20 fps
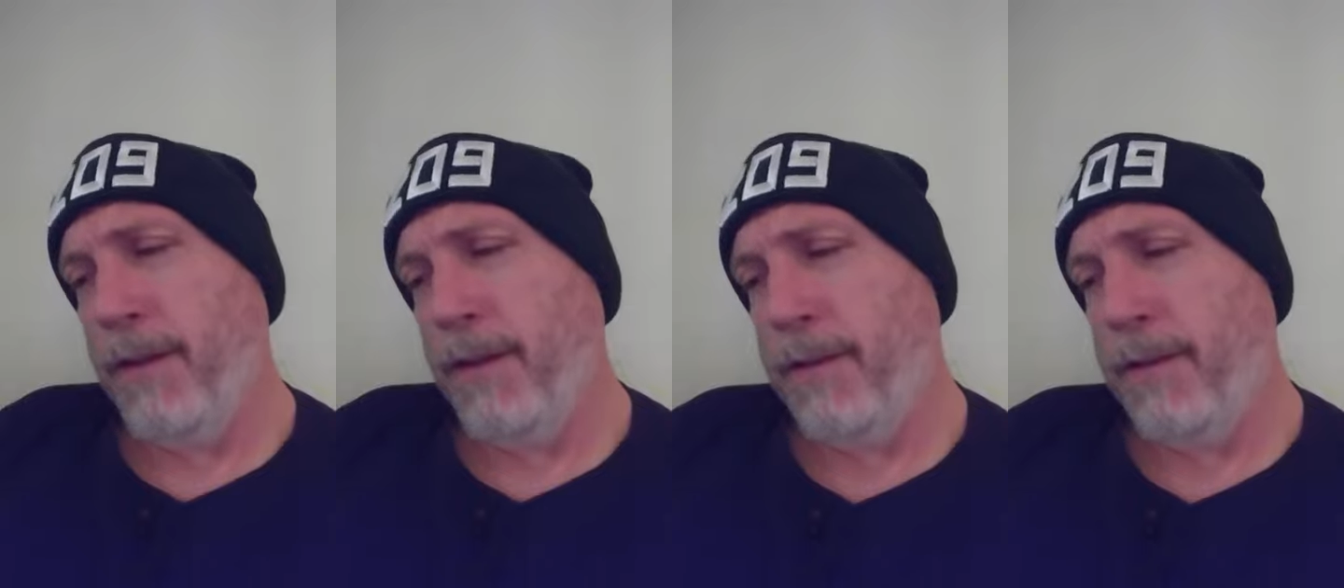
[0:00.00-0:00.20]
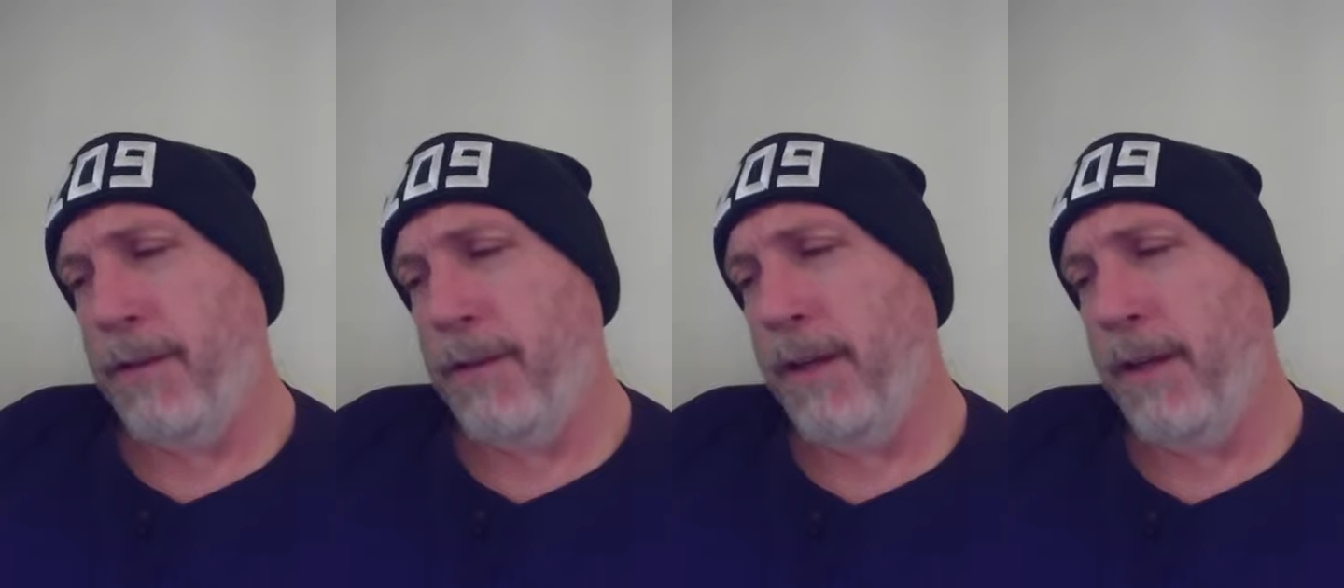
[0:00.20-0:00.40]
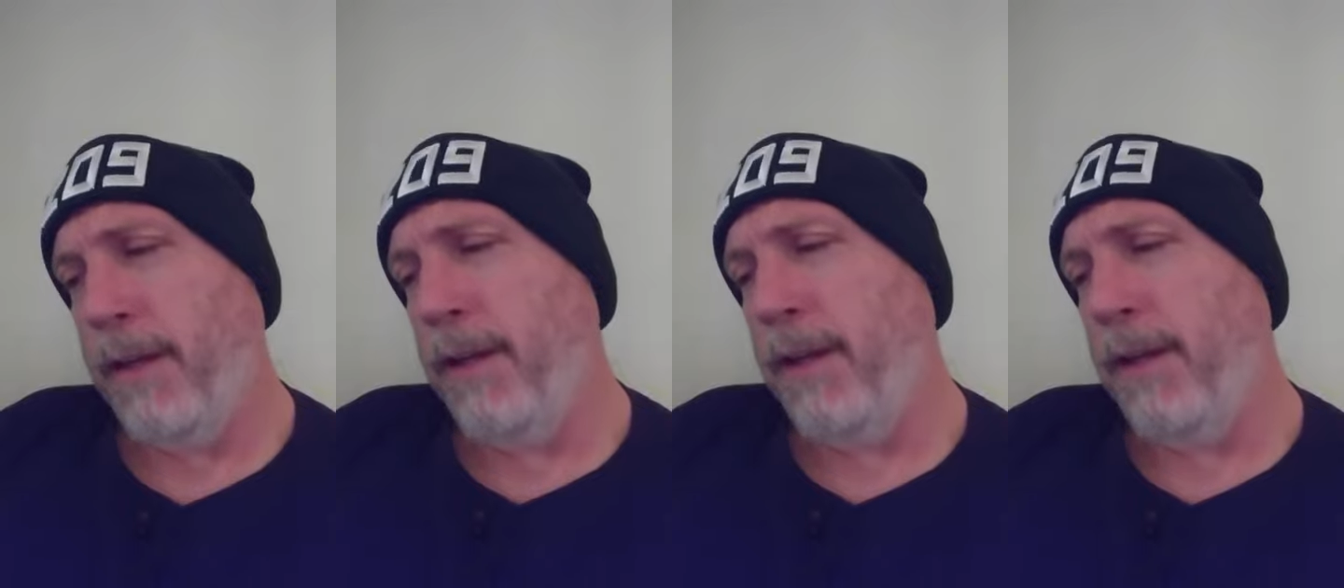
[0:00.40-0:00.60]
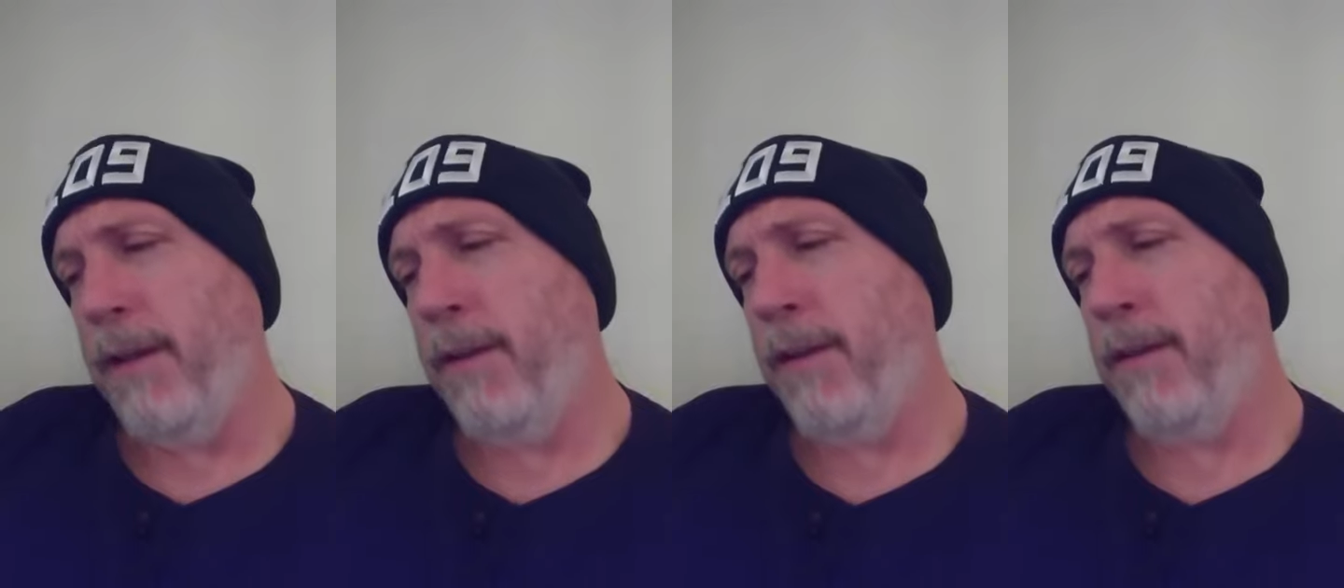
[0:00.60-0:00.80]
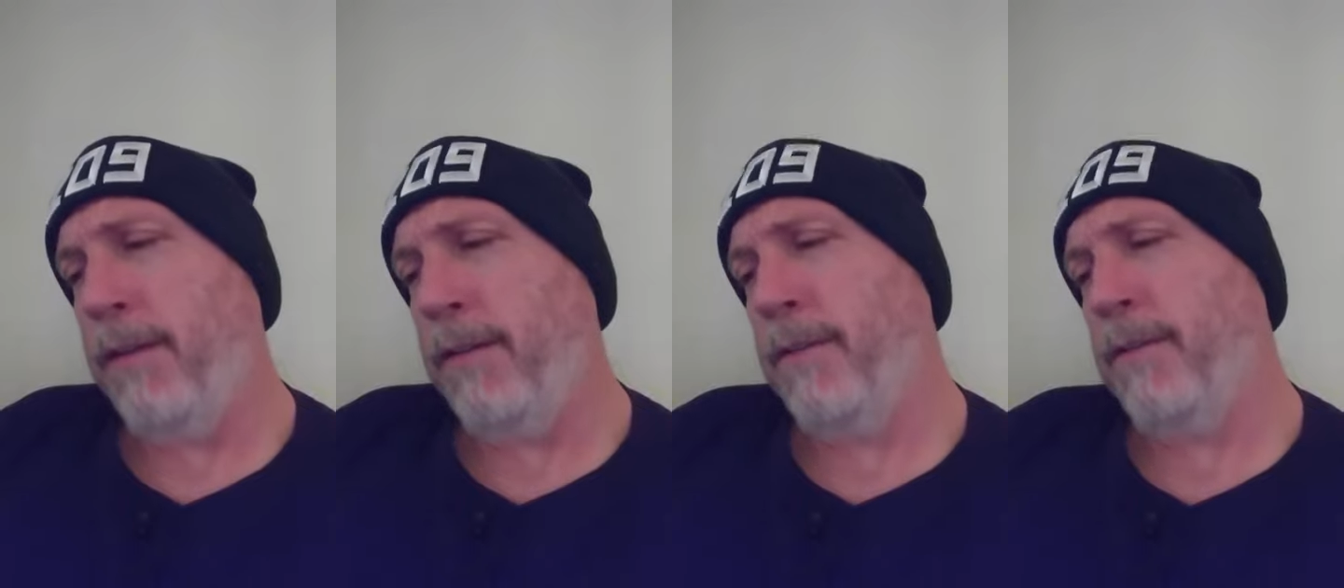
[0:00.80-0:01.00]
is
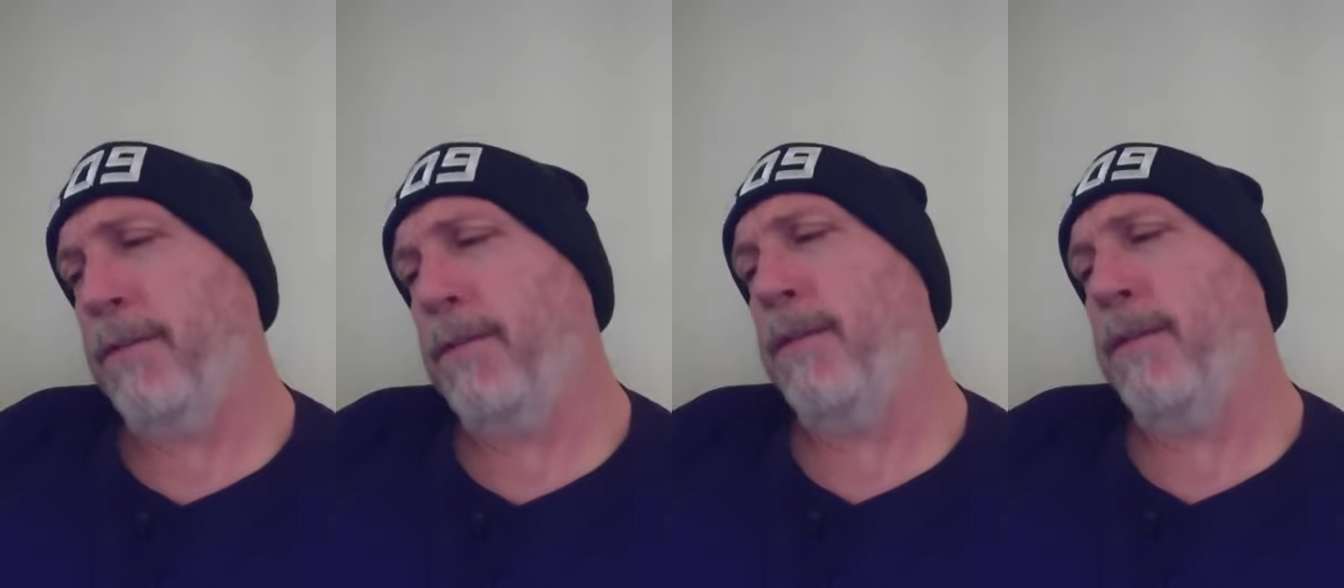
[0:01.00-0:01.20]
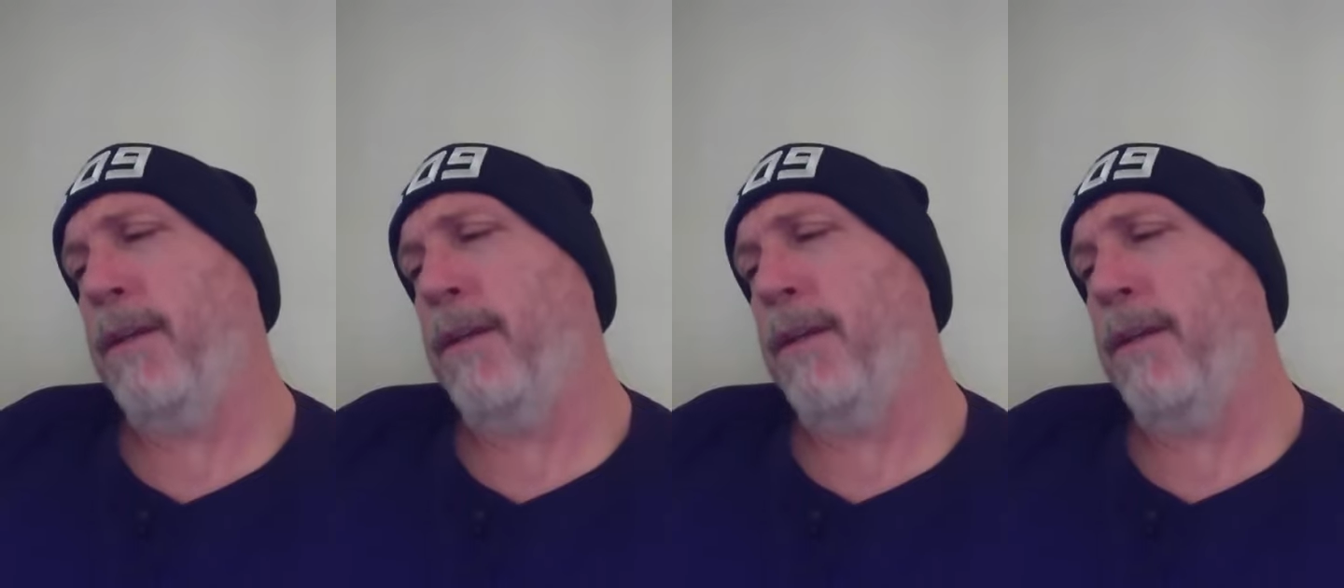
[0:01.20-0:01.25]
needing,